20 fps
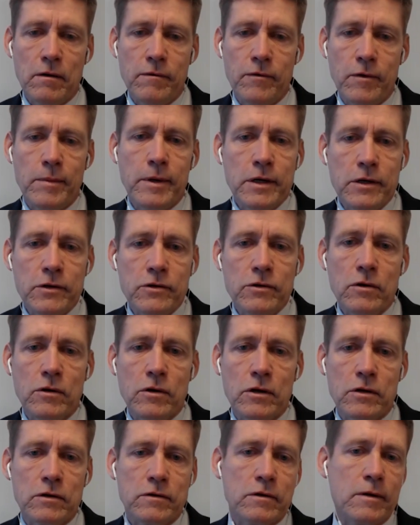from additional
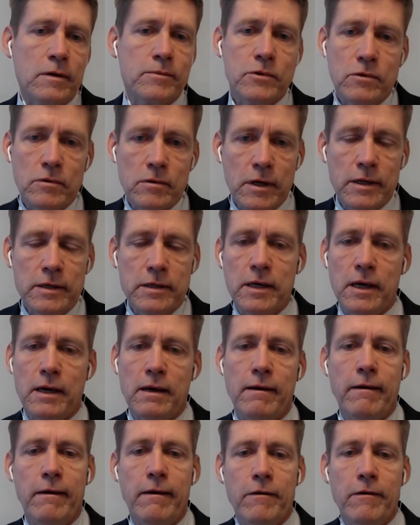cost up to, let's
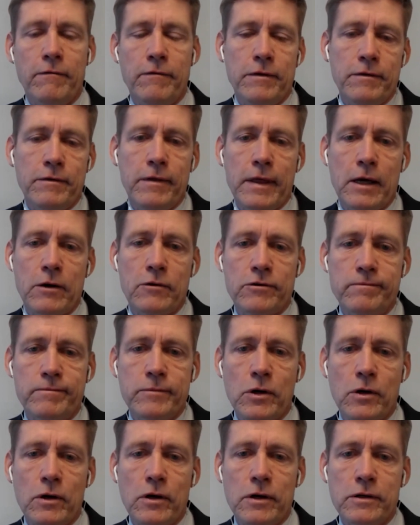say,
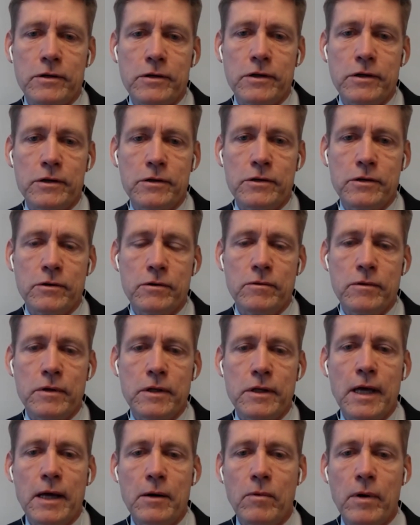$50,000. So
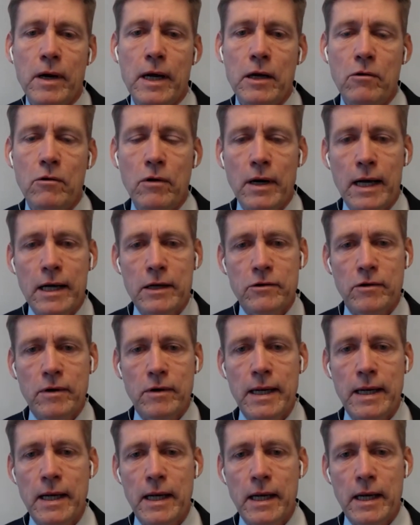in that way, you can
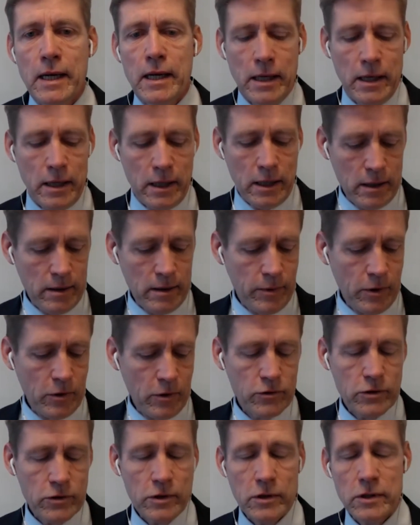actually
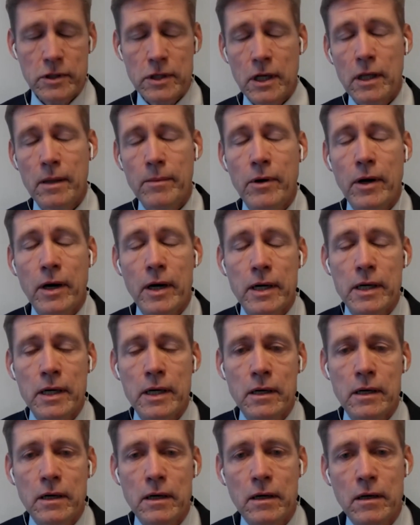both sell the product
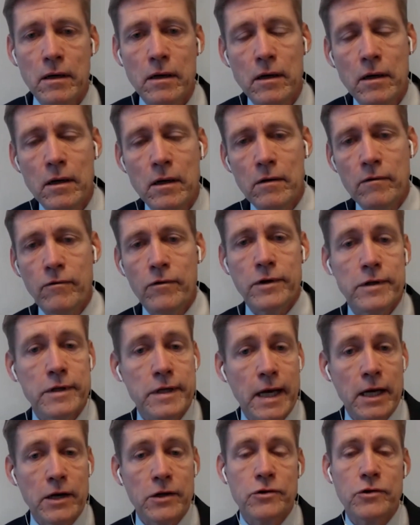in
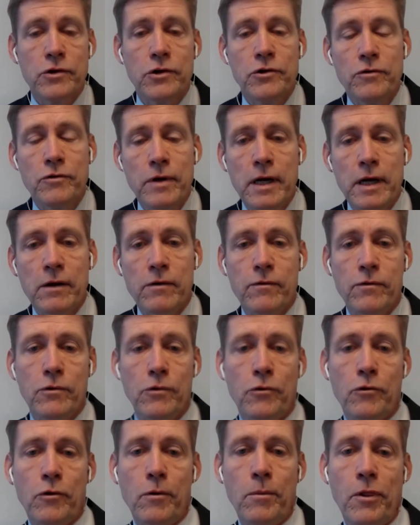presence-guided surgery and
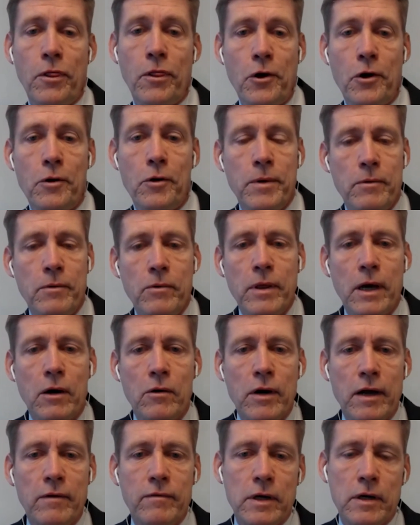photothermal therapy
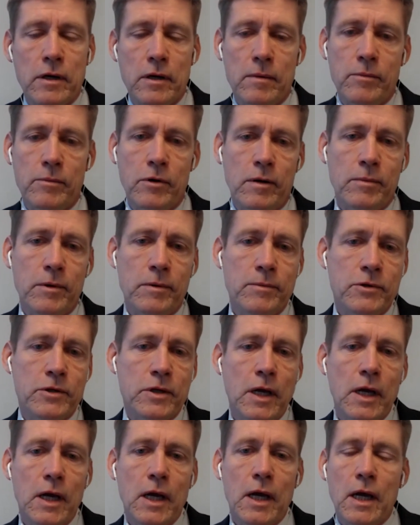without having
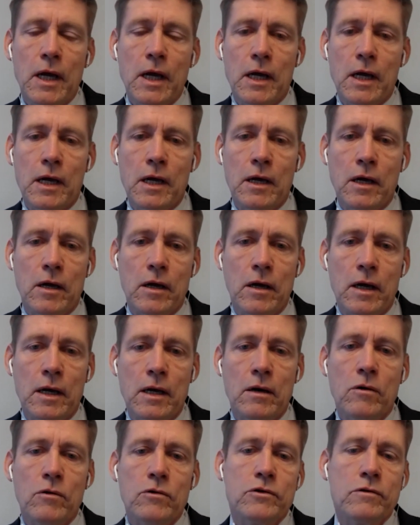problems.
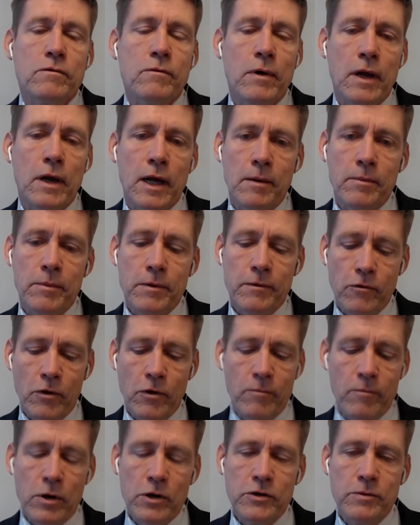And it also will help if
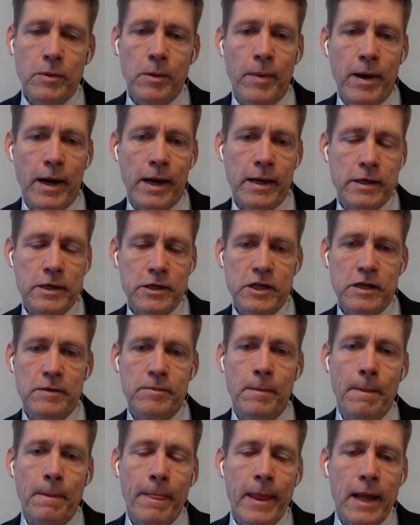you have multiple partnership.